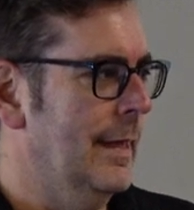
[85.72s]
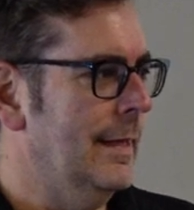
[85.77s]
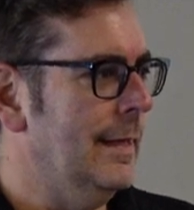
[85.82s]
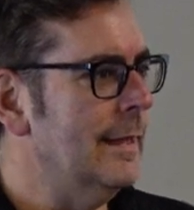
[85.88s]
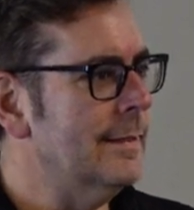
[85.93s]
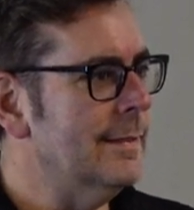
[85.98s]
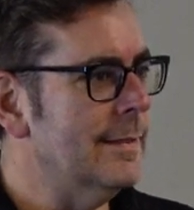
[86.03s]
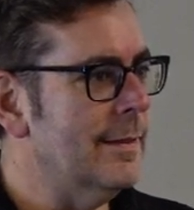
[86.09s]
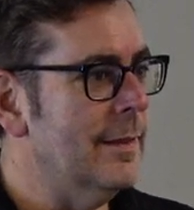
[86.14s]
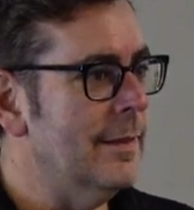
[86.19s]

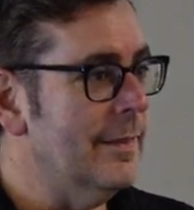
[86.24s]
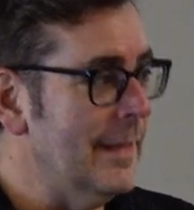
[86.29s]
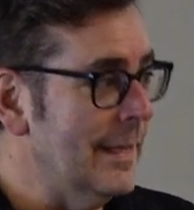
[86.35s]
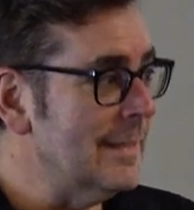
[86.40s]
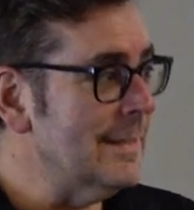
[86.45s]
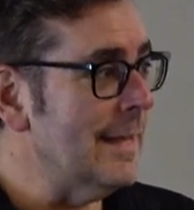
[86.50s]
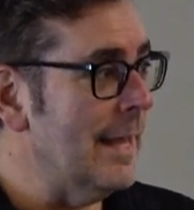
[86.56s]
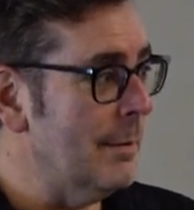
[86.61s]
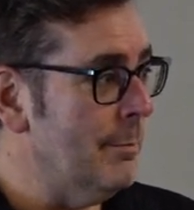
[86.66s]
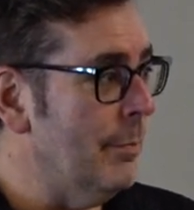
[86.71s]
Because
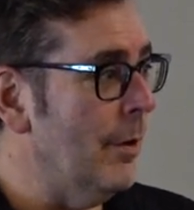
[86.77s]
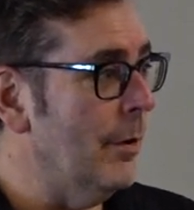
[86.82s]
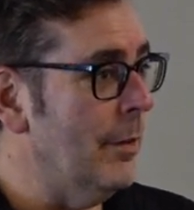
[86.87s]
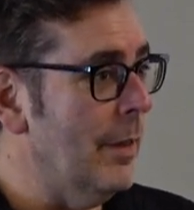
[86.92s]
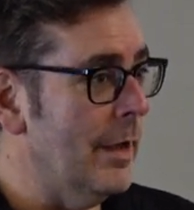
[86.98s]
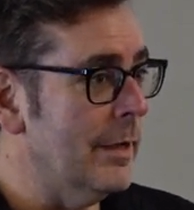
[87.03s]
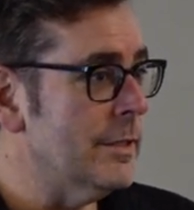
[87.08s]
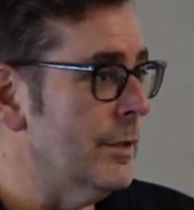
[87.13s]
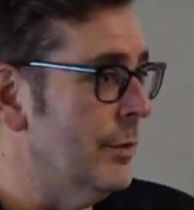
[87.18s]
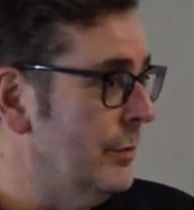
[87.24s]
things like
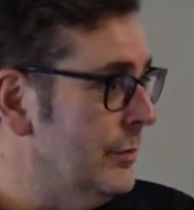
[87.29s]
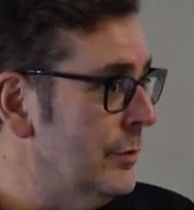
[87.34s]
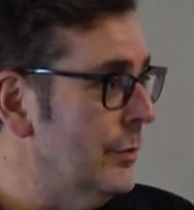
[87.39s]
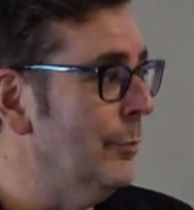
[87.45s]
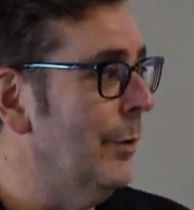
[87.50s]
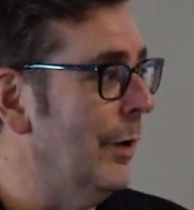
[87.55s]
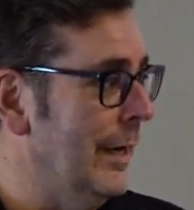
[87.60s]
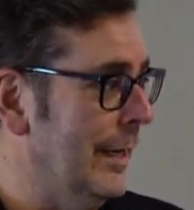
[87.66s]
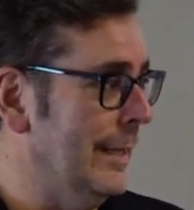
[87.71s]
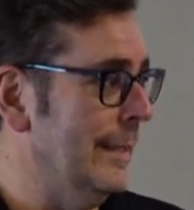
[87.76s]
prologues, you do
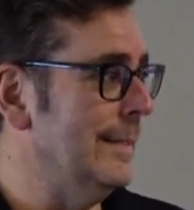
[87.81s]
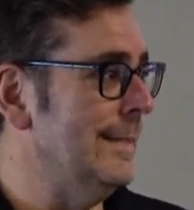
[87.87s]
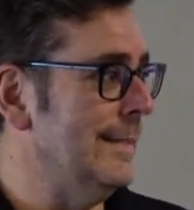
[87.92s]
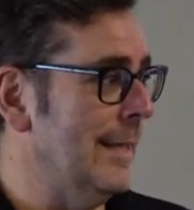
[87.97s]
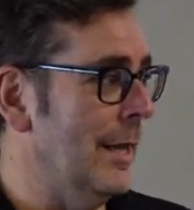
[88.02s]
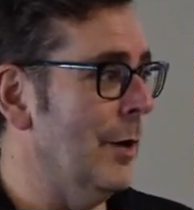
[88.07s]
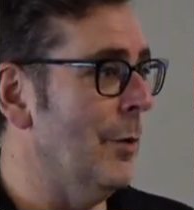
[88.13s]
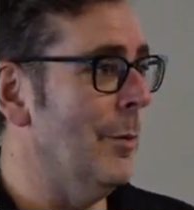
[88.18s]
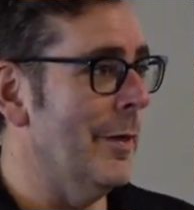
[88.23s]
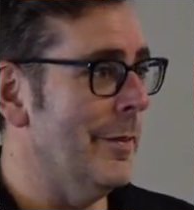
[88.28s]
want to
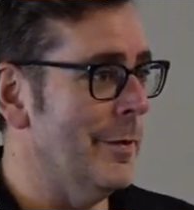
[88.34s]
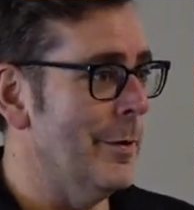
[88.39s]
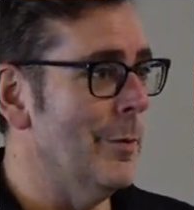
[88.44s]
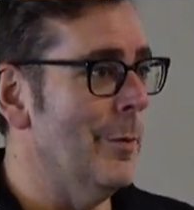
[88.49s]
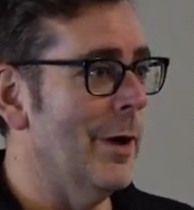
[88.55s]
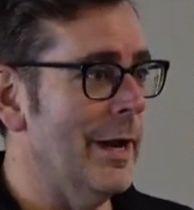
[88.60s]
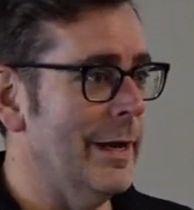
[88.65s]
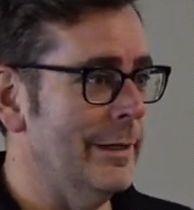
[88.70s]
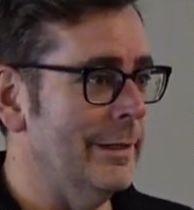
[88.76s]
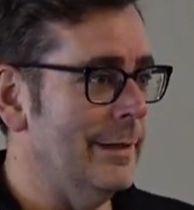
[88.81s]
consider whether you
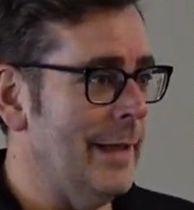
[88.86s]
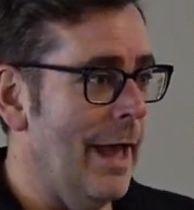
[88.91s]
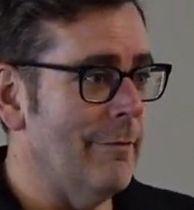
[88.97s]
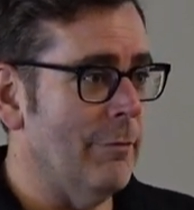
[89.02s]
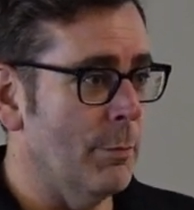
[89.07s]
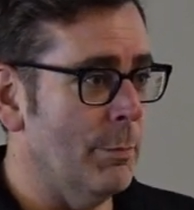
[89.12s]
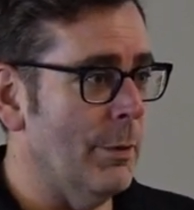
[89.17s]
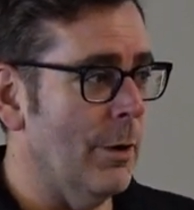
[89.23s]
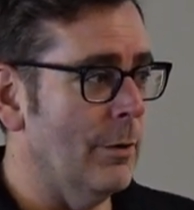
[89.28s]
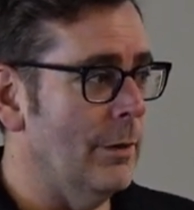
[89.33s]
want to have
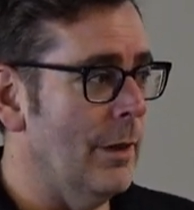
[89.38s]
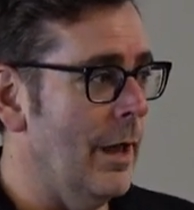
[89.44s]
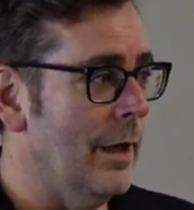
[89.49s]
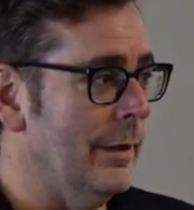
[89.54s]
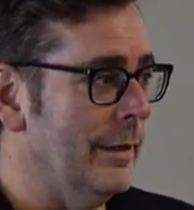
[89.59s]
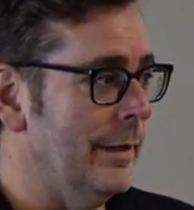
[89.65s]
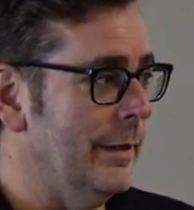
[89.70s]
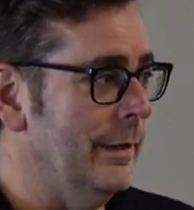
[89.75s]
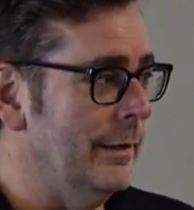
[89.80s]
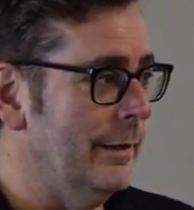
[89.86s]
a prologue.